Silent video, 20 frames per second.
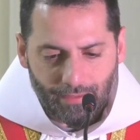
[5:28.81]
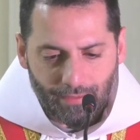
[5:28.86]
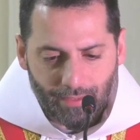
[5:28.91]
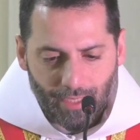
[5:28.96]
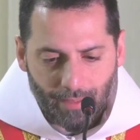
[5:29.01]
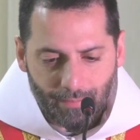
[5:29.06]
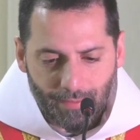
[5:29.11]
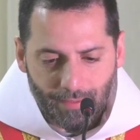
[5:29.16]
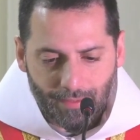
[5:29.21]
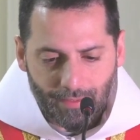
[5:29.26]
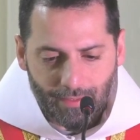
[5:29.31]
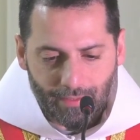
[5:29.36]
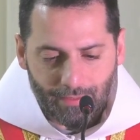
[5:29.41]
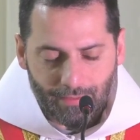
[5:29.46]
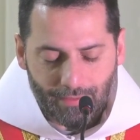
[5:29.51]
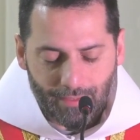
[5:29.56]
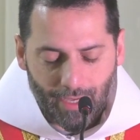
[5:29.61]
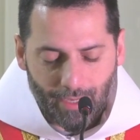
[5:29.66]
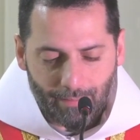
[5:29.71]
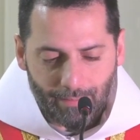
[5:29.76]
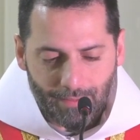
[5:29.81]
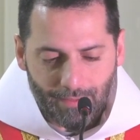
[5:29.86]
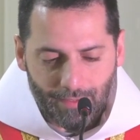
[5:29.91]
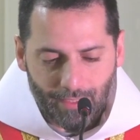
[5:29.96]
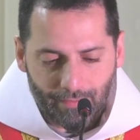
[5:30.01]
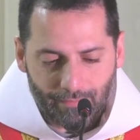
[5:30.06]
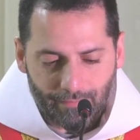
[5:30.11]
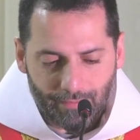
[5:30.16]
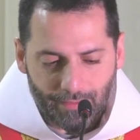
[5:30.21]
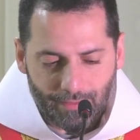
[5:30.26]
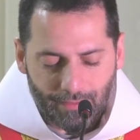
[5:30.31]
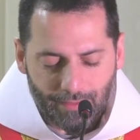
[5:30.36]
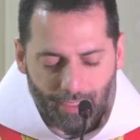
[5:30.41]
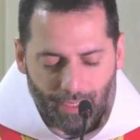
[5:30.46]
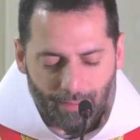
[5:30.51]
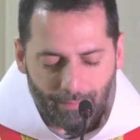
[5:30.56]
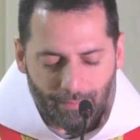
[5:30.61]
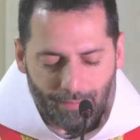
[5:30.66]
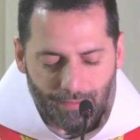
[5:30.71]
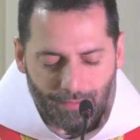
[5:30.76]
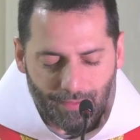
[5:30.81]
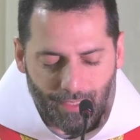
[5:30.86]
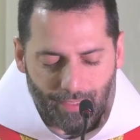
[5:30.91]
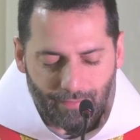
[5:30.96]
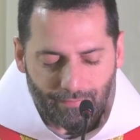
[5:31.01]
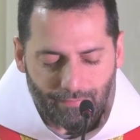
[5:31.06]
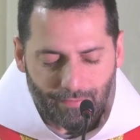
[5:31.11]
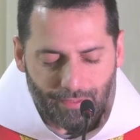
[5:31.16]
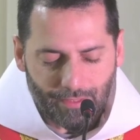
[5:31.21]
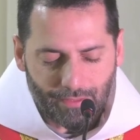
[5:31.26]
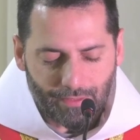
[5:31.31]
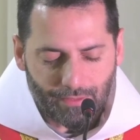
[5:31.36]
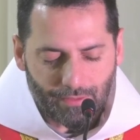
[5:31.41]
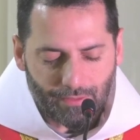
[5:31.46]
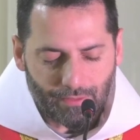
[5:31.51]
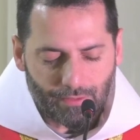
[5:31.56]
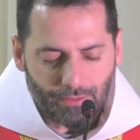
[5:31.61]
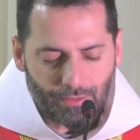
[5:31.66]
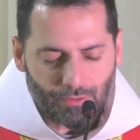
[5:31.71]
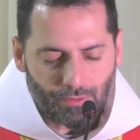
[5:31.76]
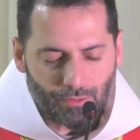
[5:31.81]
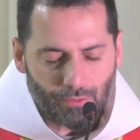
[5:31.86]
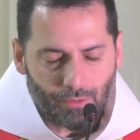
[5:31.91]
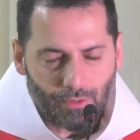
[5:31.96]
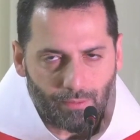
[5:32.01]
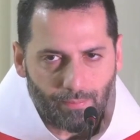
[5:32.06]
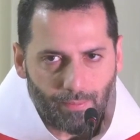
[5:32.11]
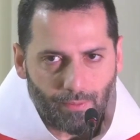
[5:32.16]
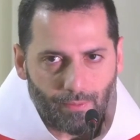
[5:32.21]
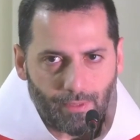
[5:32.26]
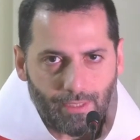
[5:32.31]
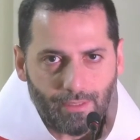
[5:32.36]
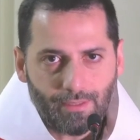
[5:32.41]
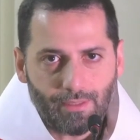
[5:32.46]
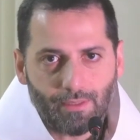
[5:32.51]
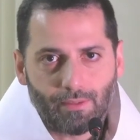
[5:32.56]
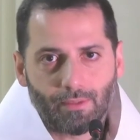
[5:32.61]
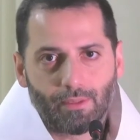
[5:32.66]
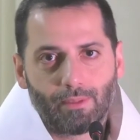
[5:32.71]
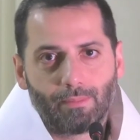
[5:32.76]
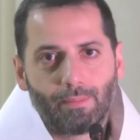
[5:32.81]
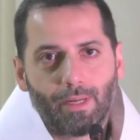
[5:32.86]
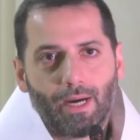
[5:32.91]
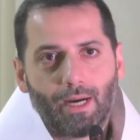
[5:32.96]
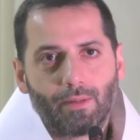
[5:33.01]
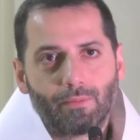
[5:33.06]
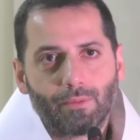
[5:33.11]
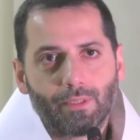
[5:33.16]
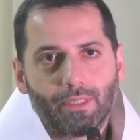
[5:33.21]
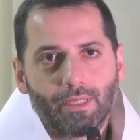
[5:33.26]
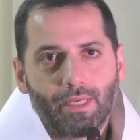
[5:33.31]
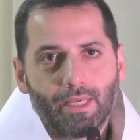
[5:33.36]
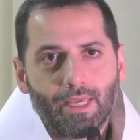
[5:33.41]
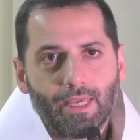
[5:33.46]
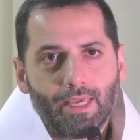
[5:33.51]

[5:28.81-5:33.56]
subservient to the political power